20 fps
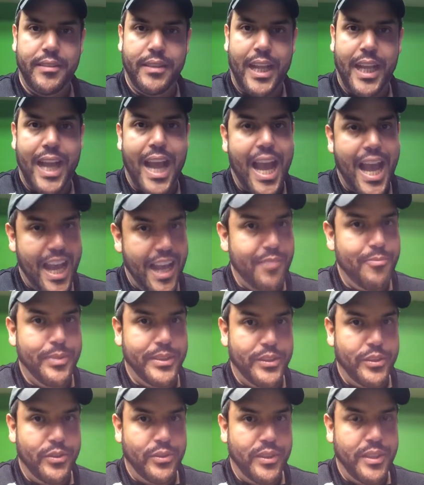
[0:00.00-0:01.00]
like I have
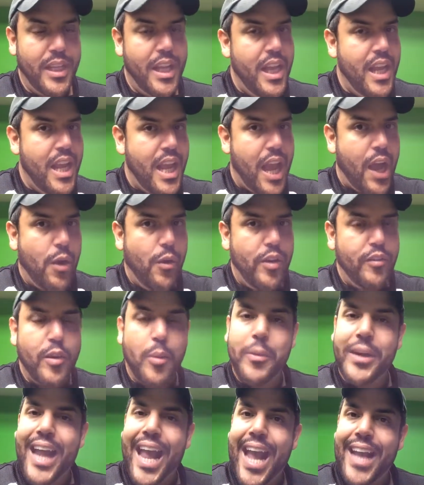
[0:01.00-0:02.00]
been doing. However,
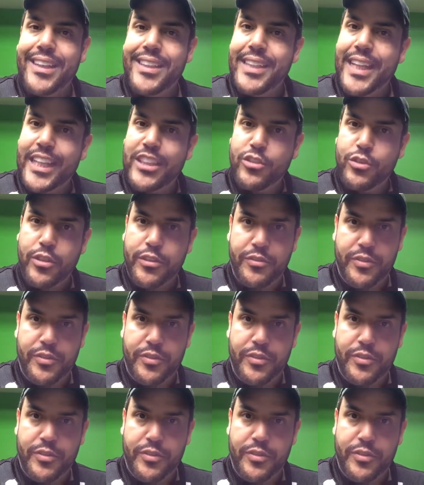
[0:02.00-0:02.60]
I'm going to add an extra